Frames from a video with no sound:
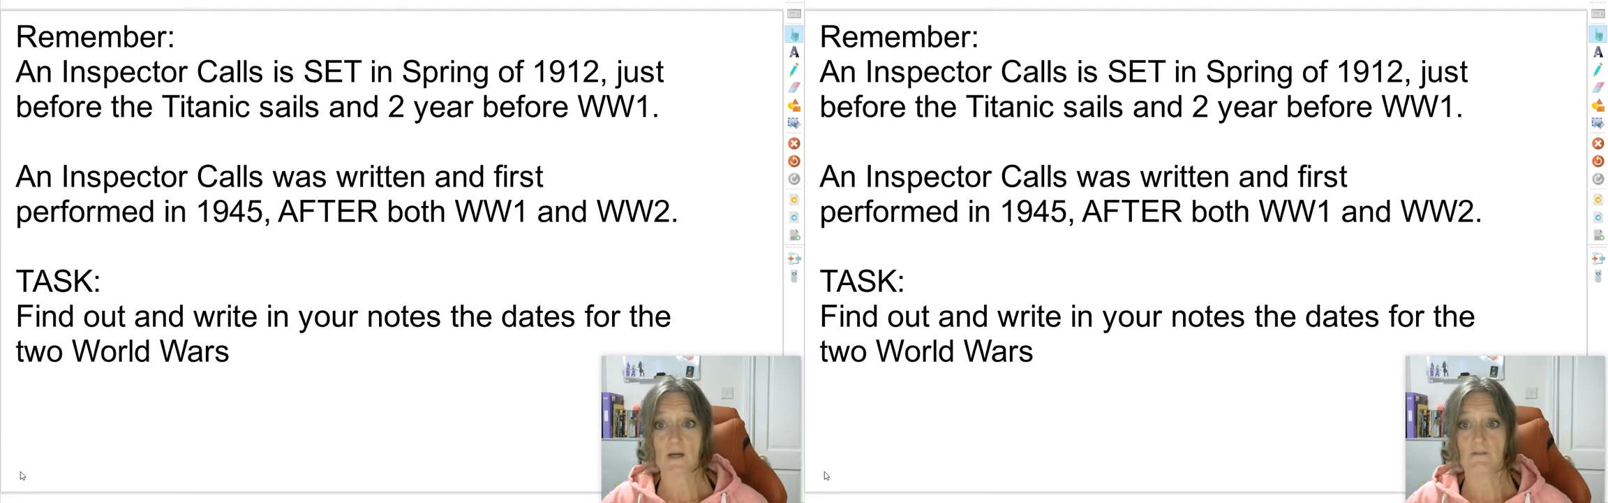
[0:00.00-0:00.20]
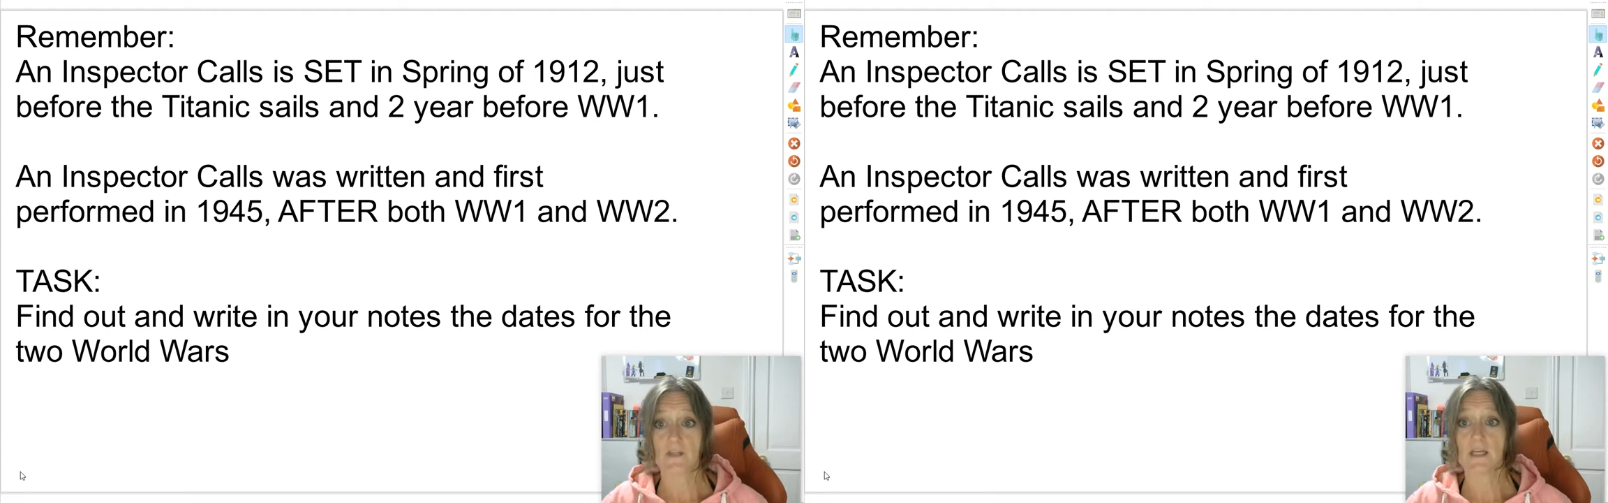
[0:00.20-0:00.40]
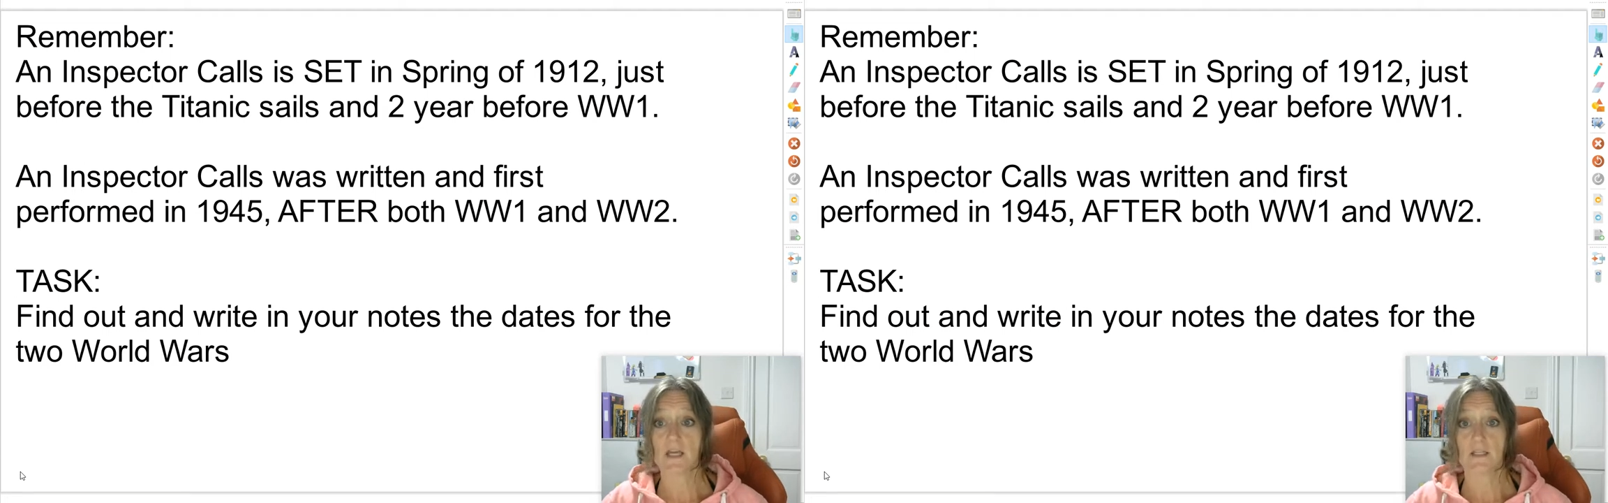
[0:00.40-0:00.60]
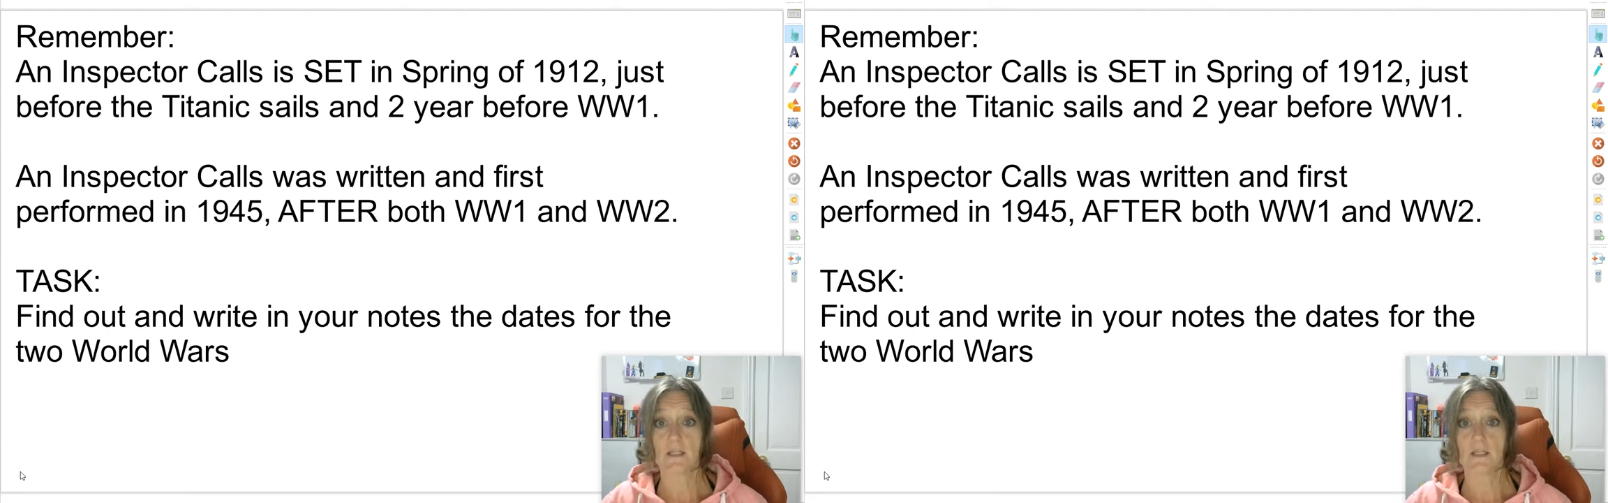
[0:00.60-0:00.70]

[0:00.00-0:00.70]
of the year